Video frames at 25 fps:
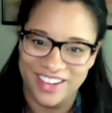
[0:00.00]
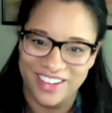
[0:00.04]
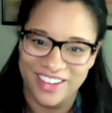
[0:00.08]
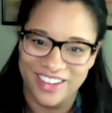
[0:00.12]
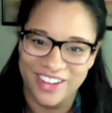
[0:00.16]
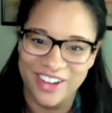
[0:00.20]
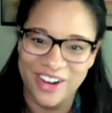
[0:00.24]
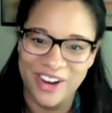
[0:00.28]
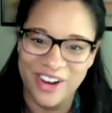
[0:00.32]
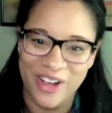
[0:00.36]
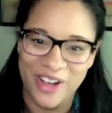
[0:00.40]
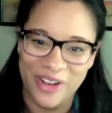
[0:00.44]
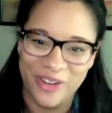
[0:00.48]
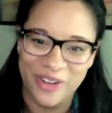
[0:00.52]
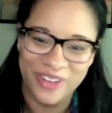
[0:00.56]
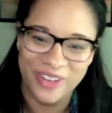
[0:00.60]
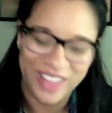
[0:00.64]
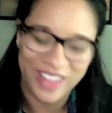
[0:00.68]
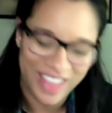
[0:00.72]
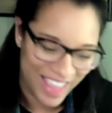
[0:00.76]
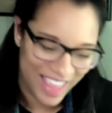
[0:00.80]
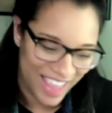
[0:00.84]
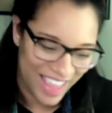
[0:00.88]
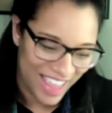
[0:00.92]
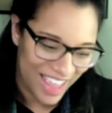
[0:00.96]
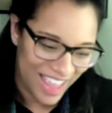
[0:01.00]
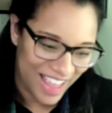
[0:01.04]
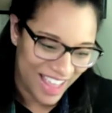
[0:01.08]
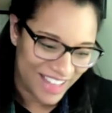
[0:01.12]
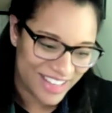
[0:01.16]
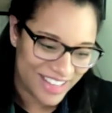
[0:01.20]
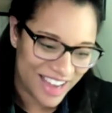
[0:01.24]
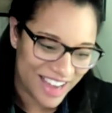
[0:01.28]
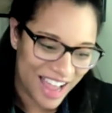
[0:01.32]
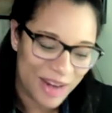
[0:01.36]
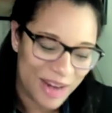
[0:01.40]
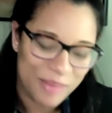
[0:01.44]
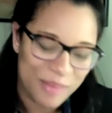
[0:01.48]
you know it's
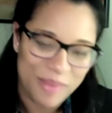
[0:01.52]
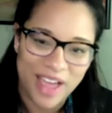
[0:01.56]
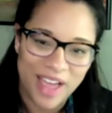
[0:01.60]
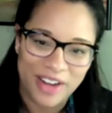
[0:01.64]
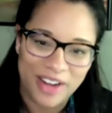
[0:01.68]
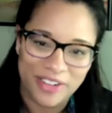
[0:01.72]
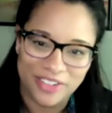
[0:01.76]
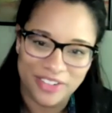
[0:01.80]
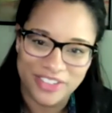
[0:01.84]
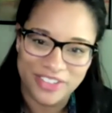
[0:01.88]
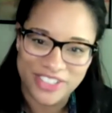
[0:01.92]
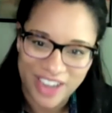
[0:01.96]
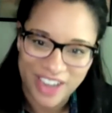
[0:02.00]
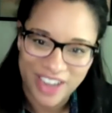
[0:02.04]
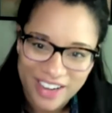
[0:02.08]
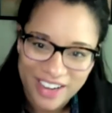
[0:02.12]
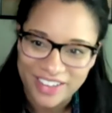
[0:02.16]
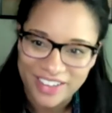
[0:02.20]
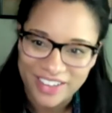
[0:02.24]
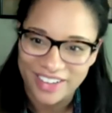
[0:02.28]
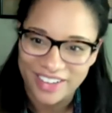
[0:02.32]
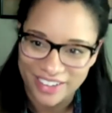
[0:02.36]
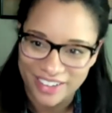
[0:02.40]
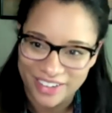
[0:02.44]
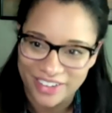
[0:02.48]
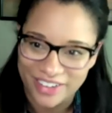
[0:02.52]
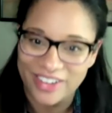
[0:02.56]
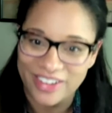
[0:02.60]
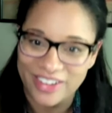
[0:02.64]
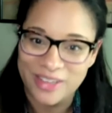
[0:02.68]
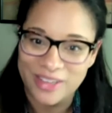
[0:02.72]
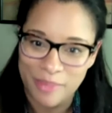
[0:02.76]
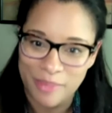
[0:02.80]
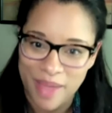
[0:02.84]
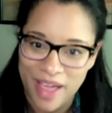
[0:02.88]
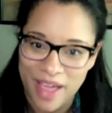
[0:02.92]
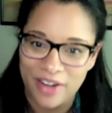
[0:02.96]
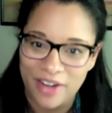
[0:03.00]
not a matter of china here it's a
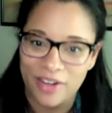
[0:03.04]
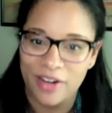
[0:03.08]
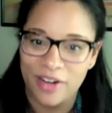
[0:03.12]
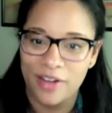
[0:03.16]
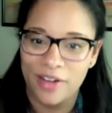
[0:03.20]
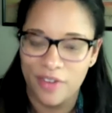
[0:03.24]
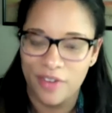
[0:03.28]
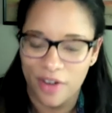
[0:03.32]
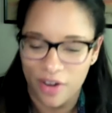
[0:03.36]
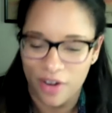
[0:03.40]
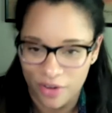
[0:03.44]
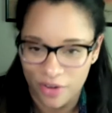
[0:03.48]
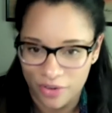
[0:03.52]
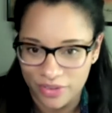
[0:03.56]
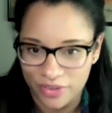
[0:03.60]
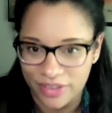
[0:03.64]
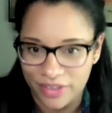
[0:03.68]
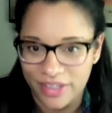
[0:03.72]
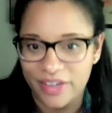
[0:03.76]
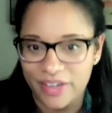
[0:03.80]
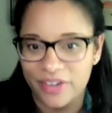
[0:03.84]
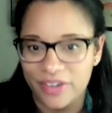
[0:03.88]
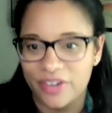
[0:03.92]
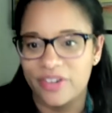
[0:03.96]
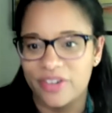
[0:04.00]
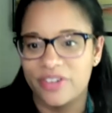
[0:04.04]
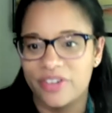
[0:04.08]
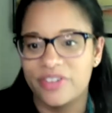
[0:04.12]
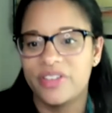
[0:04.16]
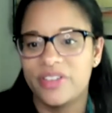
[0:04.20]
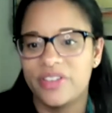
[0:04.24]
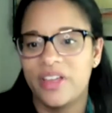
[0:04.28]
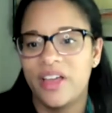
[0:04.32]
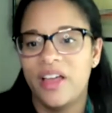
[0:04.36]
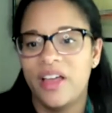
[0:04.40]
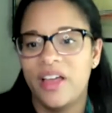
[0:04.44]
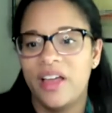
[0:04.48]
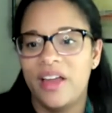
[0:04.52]
matter of our own leaders
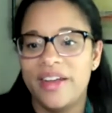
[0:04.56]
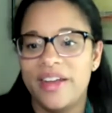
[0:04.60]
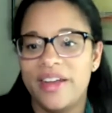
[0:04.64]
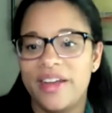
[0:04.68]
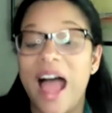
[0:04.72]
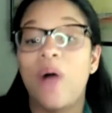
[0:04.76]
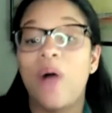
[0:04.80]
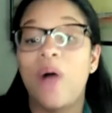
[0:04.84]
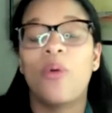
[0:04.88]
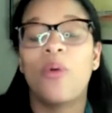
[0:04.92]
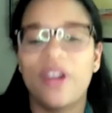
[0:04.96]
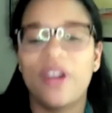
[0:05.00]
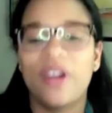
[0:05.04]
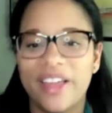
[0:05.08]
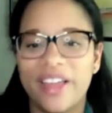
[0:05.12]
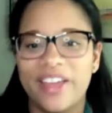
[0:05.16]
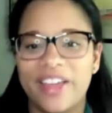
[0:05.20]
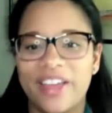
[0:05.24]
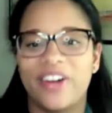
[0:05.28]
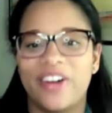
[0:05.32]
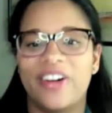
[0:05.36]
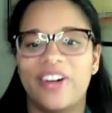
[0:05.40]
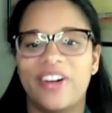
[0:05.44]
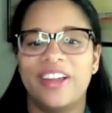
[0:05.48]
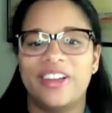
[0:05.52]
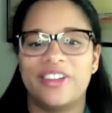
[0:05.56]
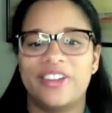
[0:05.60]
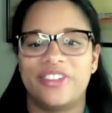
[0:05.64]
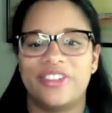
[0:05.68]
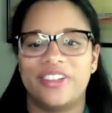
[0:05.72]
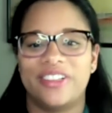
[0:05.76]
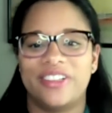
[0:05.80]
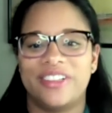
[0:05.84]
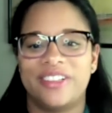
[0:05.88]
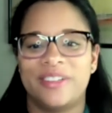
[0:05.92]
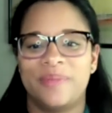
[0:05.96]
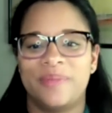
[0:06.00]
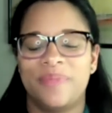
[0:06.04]
not working in our
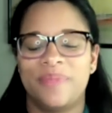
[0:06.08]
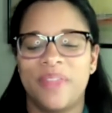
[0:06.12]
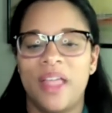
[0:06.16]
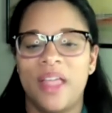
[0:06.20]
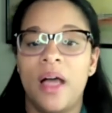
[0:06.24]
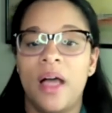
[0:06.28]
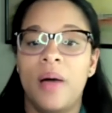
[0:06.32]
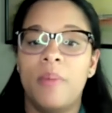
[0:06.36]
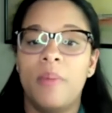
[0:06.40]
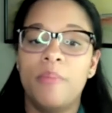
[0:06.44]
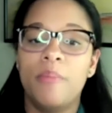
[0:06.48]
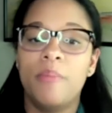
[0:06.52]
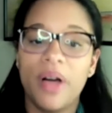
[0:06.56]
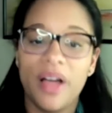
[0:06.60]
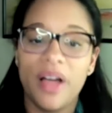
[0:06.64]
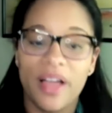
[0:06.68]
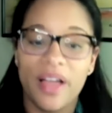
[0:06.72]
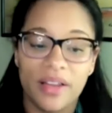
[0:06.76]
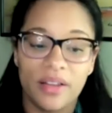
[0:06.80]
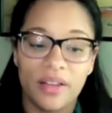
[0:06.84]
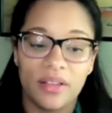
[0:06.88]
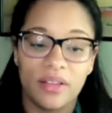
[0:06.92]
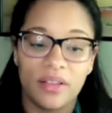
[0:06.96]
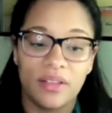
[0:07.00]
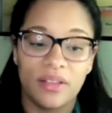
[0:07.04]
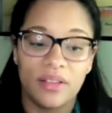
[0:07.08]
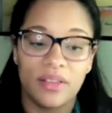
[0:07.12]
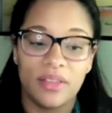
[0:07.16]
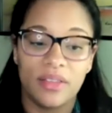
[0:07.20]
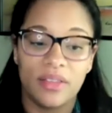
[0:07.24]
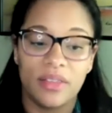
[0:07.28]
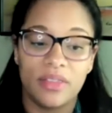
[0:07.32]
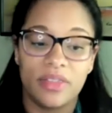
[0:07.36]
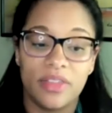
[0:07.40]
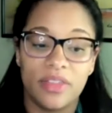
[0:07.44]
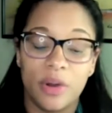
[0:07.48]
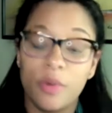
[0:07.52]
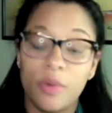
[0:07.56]
interests but
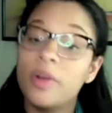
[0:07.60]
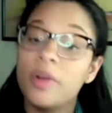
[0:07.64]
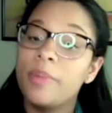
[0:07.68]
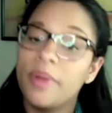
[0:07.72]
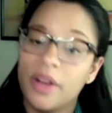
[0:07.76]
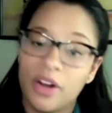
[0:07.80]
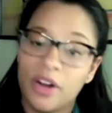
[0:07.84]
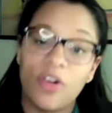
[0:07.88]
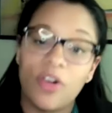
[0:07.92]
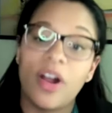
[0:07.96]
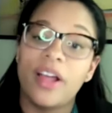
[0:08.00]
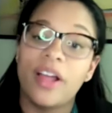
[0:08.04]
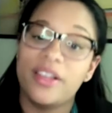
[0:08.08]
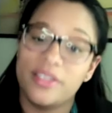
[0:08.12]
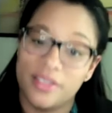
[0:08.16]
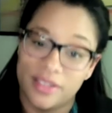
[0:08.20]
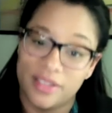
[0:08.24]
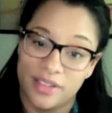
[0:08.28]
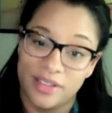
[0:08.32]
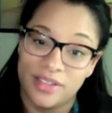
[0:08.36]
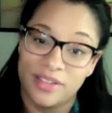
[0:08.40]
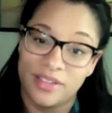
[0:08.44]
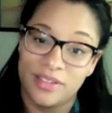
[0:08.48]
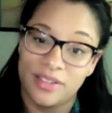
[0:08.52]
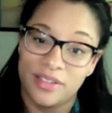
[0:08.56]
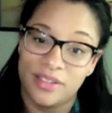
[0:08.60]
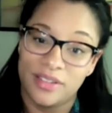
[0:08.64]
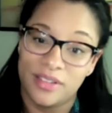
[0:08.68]
there would have been a crisis